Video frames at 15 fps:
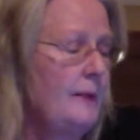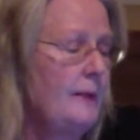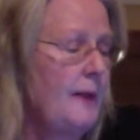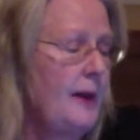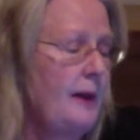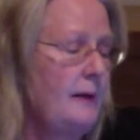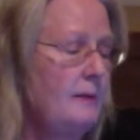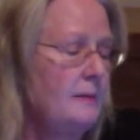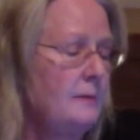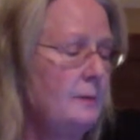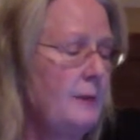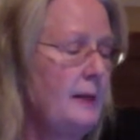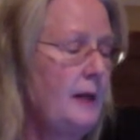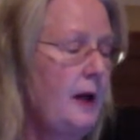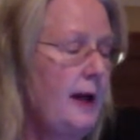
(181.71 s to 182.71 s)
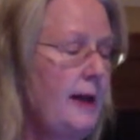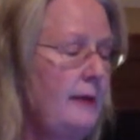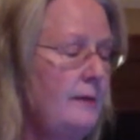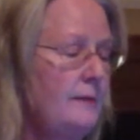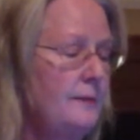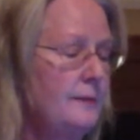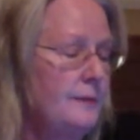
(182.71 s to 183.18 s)
that we kind
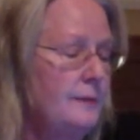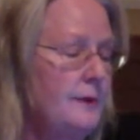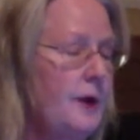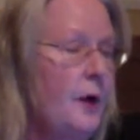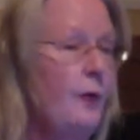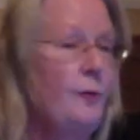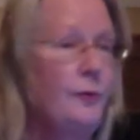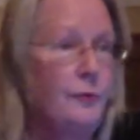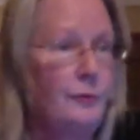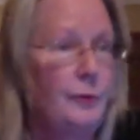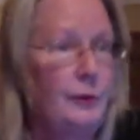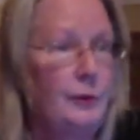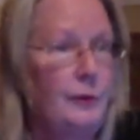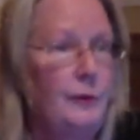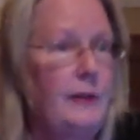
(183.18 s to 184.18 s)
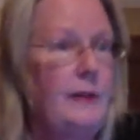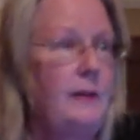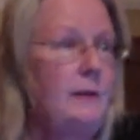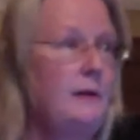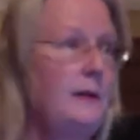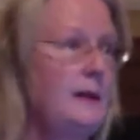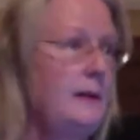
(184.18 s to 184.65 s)
of go through,
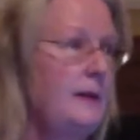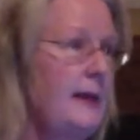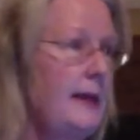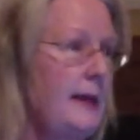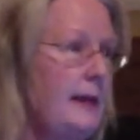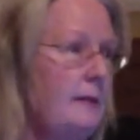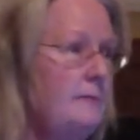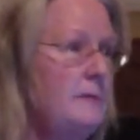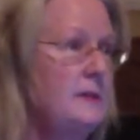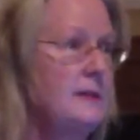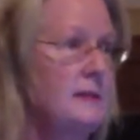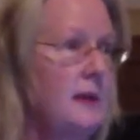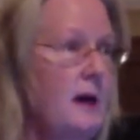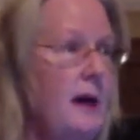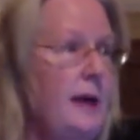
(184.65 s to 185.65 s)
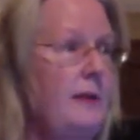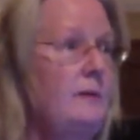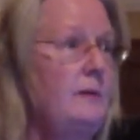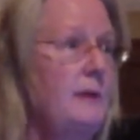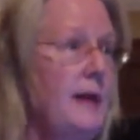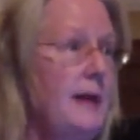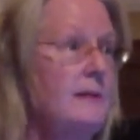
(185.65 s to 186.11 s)
and they
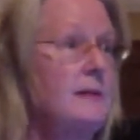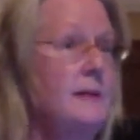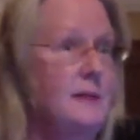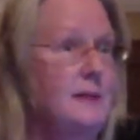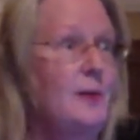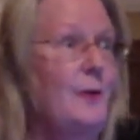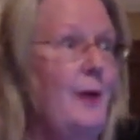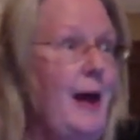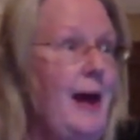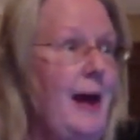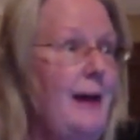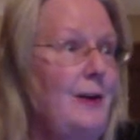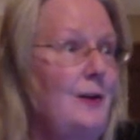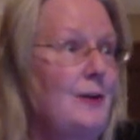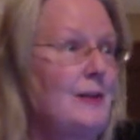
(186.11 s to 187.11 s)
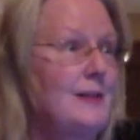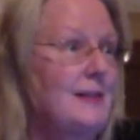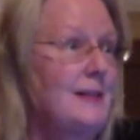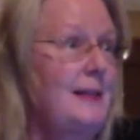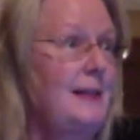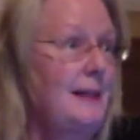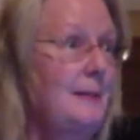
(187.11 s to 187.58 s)
decide, yes, that's okay. You can
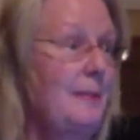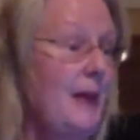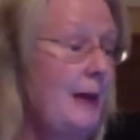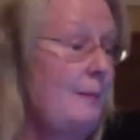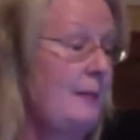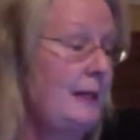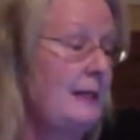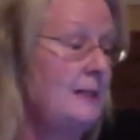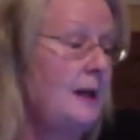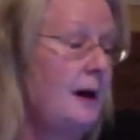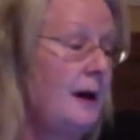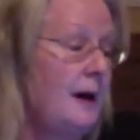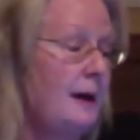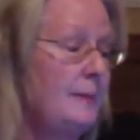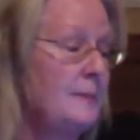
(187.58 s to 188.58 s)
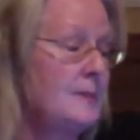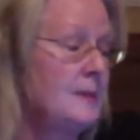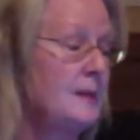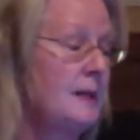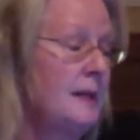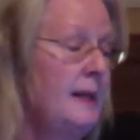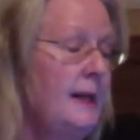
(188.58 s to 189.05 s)
see them that many
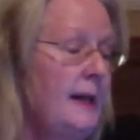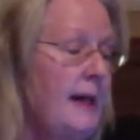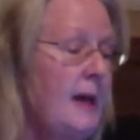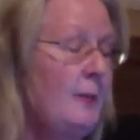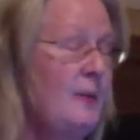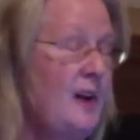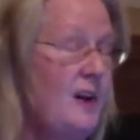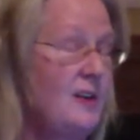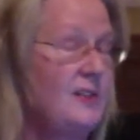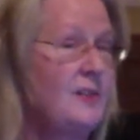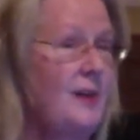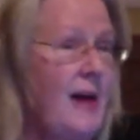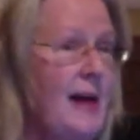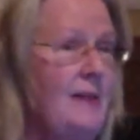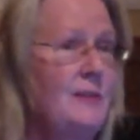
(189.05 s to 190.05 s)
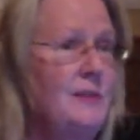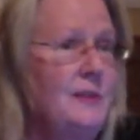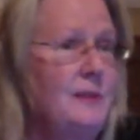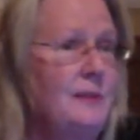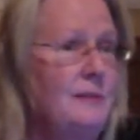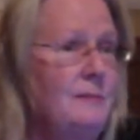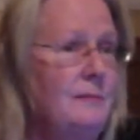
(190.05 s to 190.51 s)
times. And we also have to